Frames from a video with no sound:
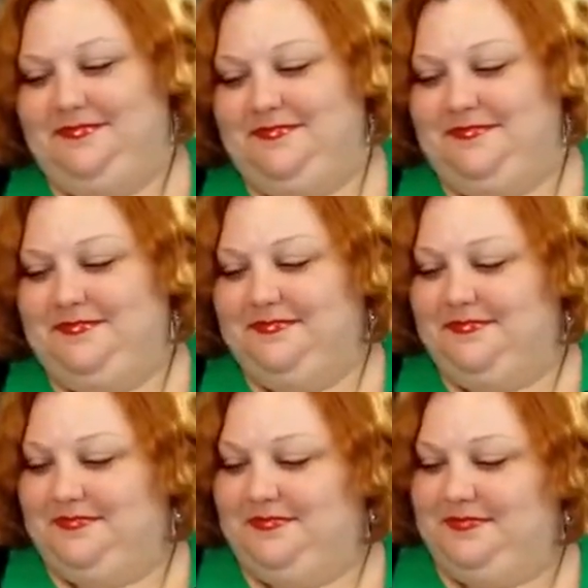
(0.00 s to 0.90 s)

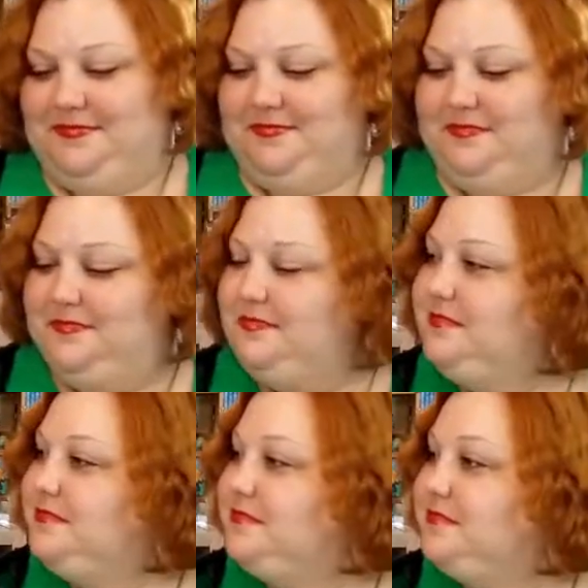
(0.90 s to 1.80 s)

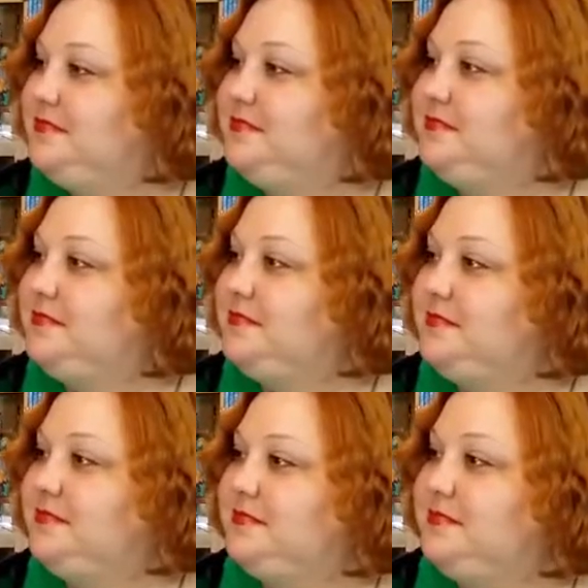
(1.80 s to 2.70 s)

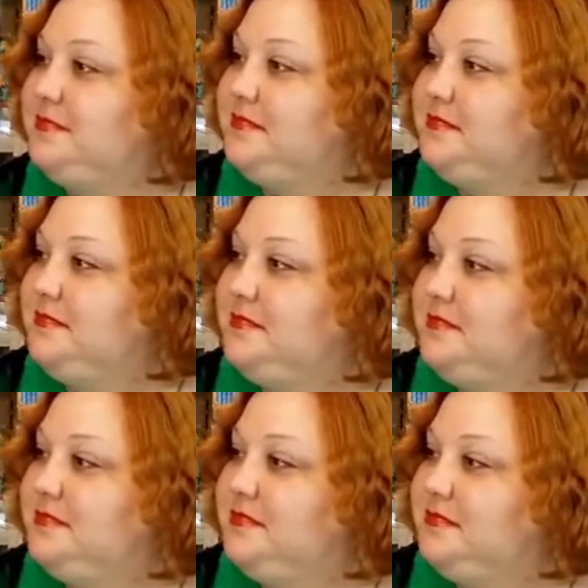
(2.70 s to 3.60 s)

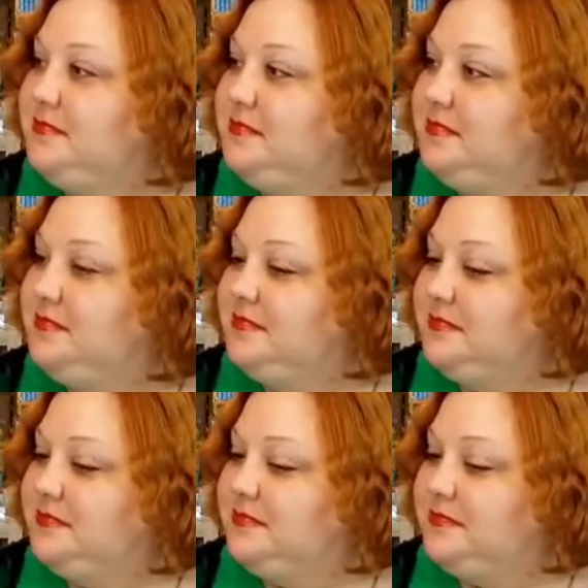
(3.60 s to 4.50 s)

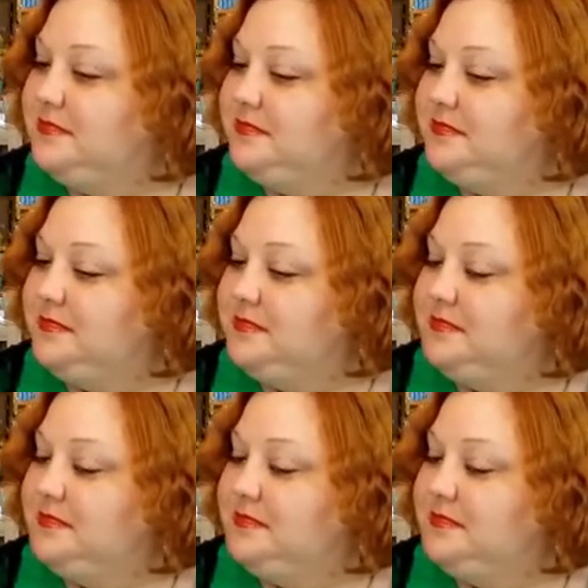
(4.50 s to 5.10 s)
(not speaking)